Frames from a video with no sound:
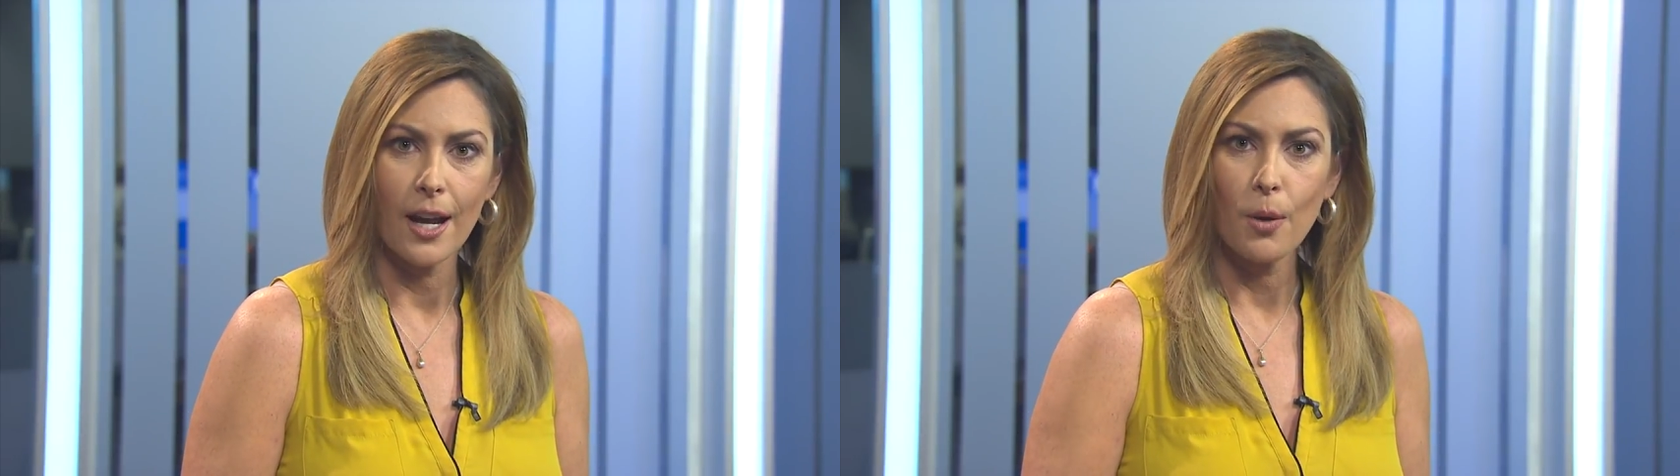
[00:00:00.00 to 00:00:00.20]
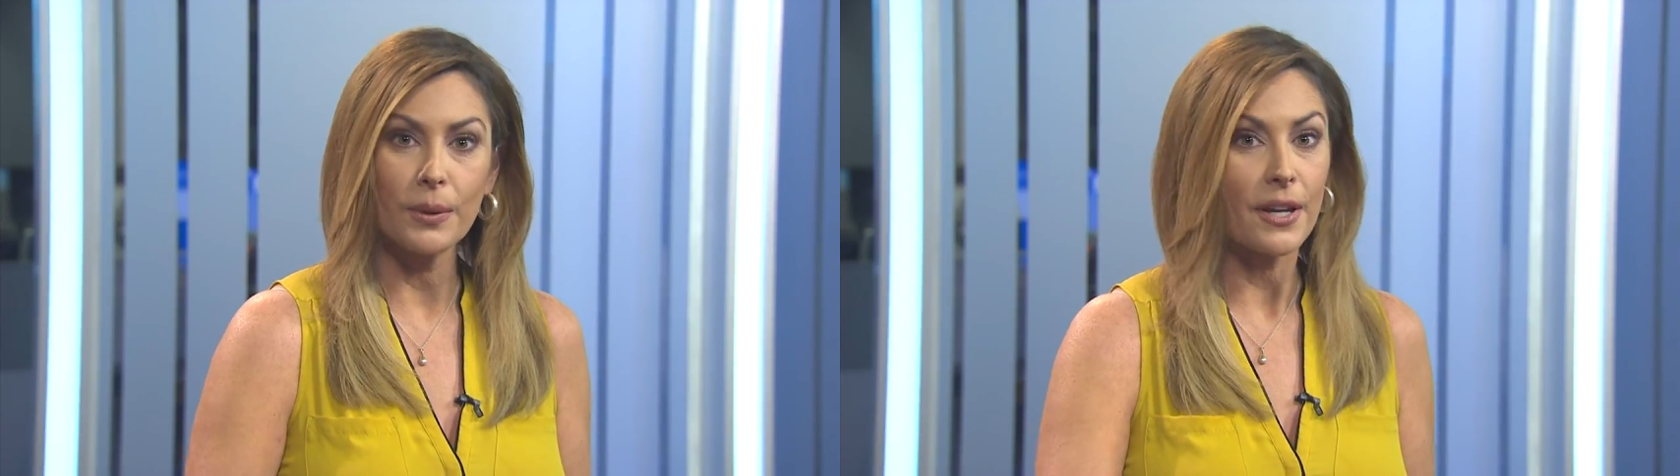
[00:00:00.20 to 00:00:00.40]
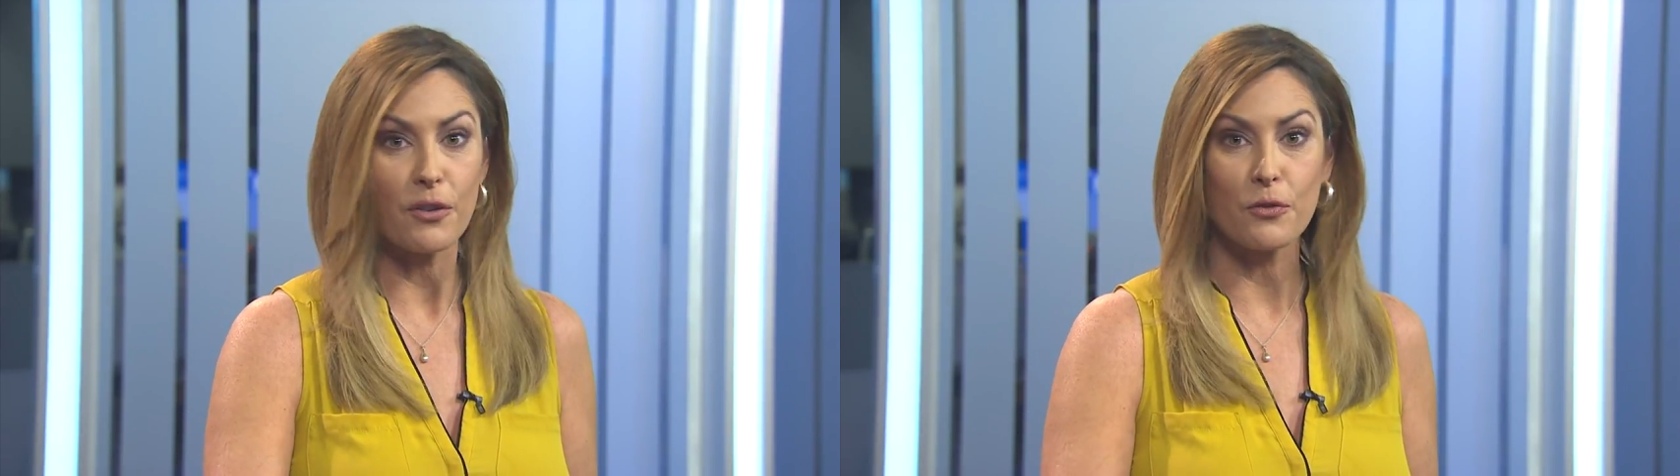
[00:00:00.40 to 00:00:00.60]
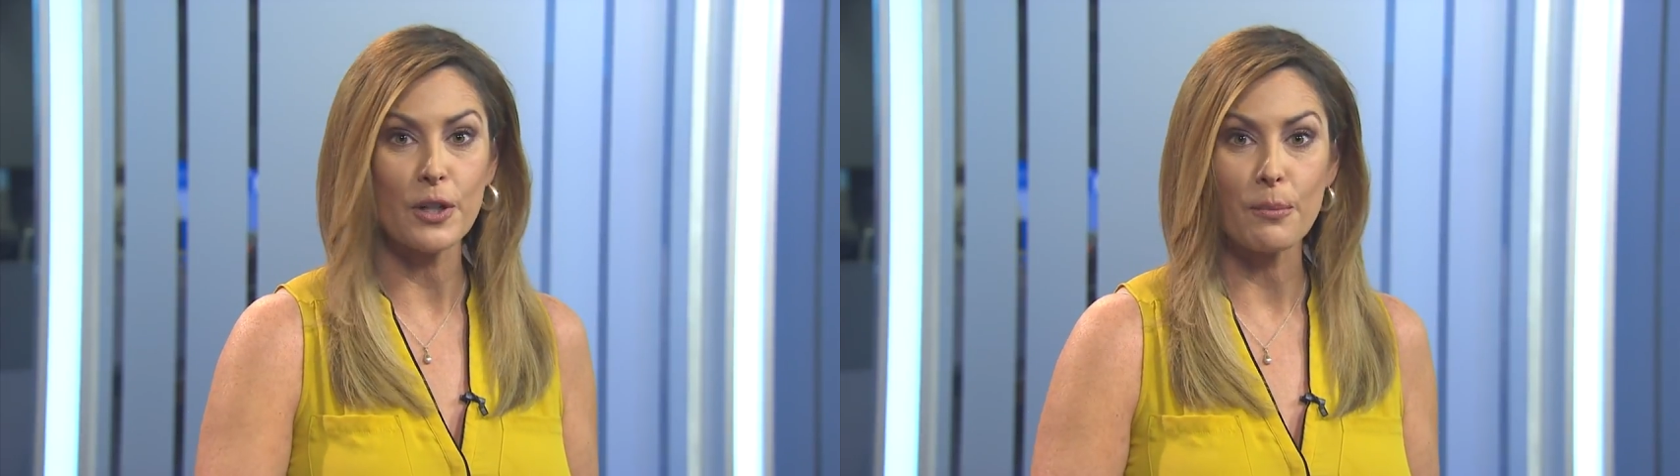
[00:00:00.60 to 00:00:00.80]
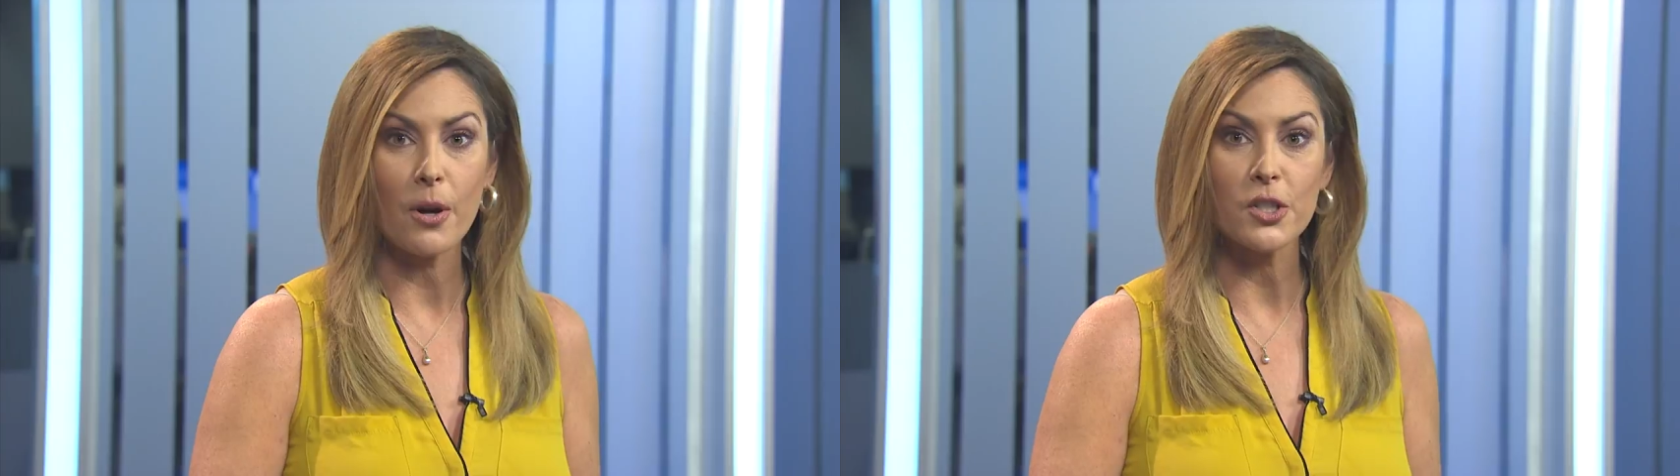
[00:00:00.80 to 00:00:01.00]
Well, never fear,
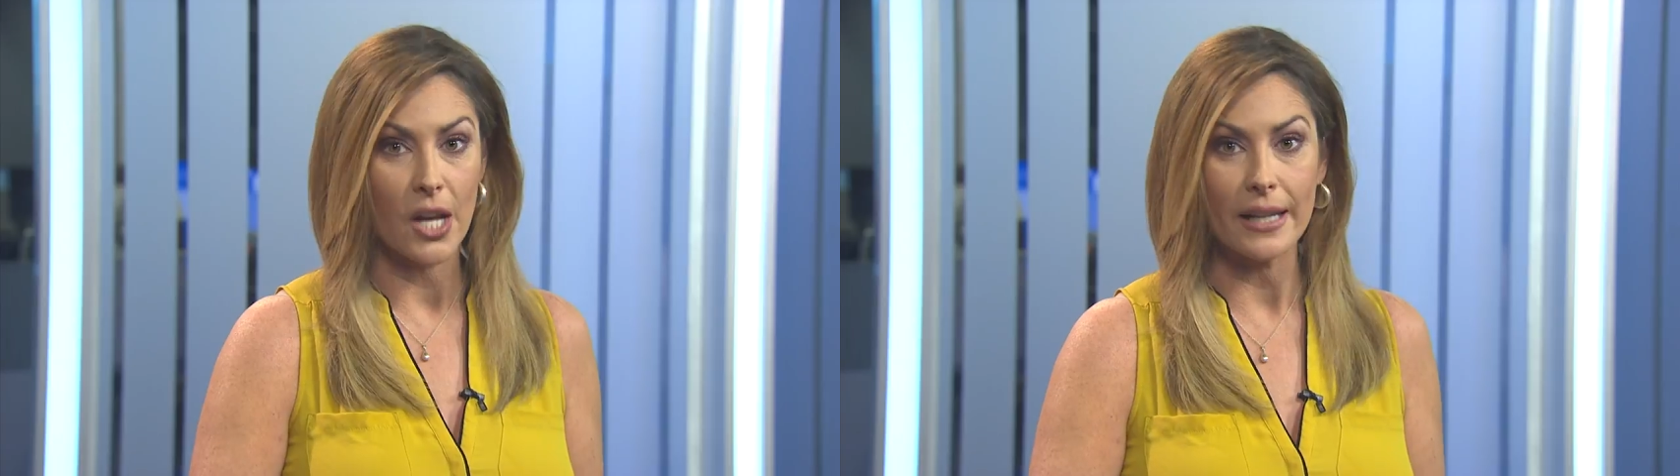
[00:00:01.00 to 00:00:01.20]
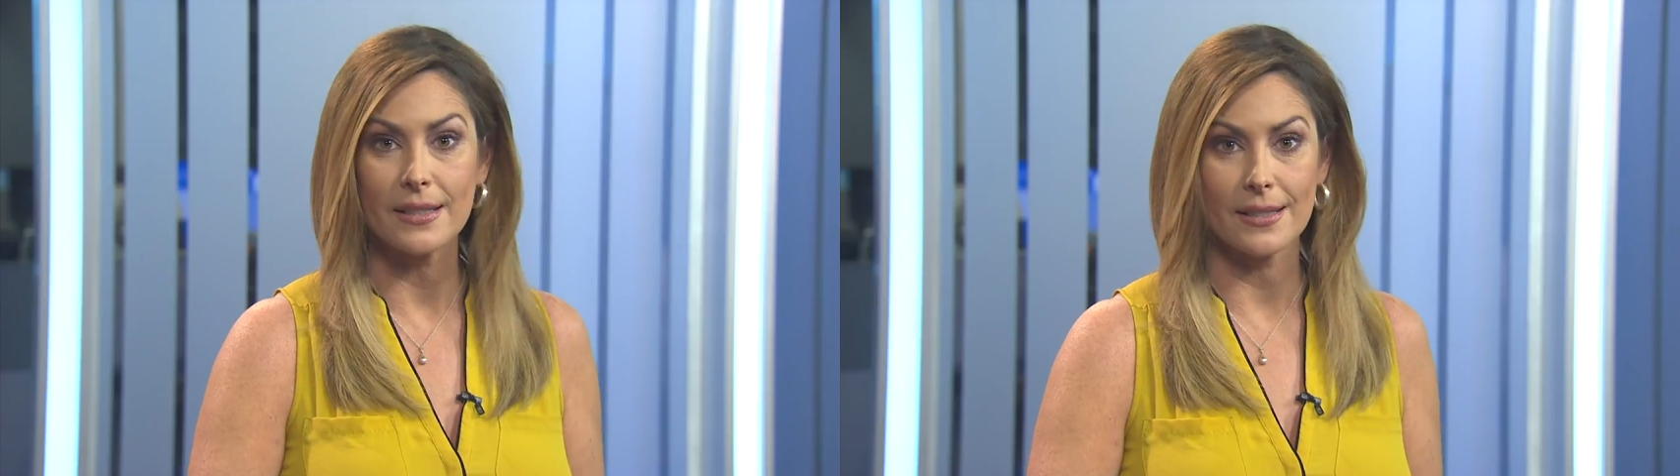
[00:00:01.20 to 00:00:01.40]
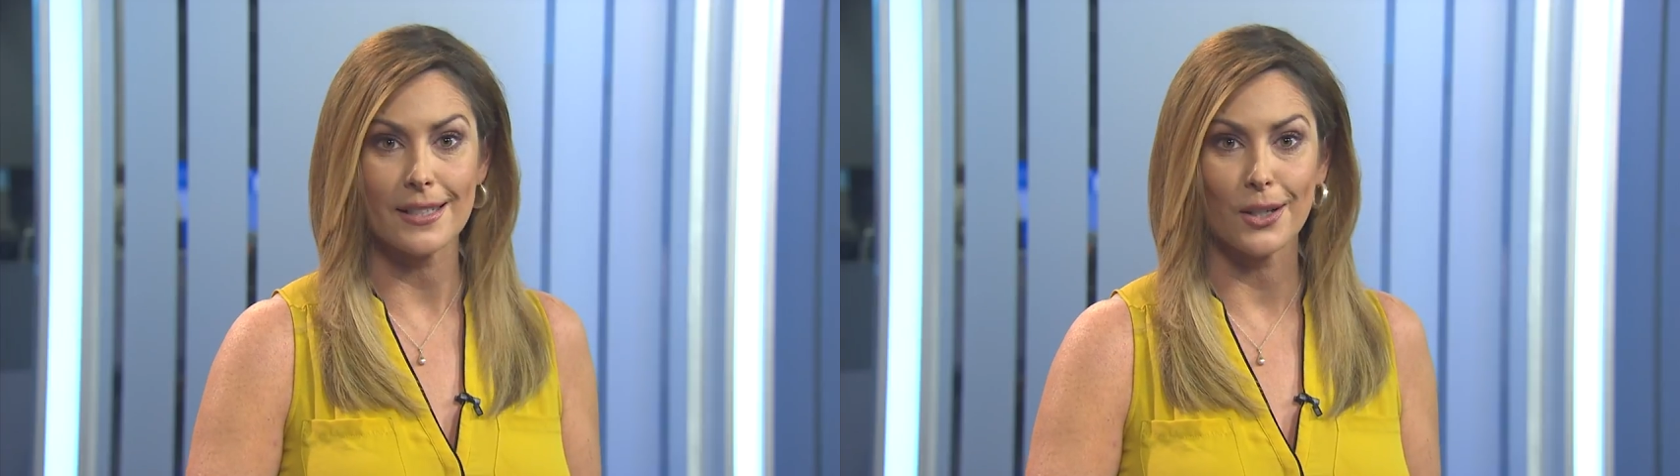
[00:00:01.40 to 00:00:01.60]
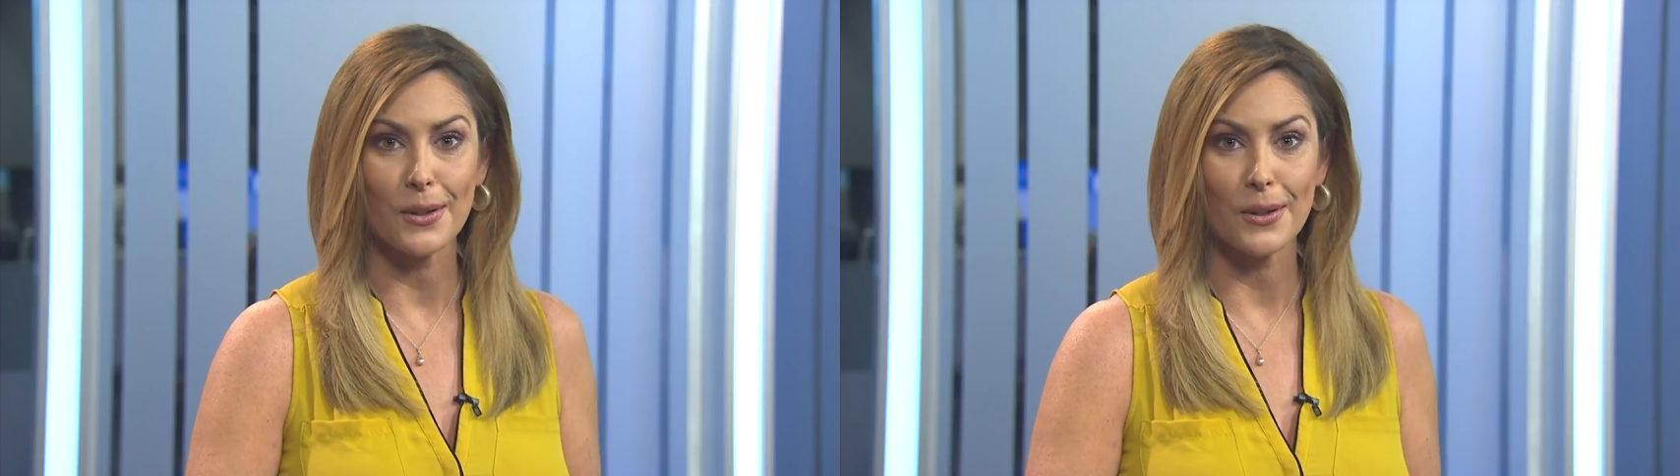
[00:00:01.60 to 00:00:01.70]
Mar Jennings is here.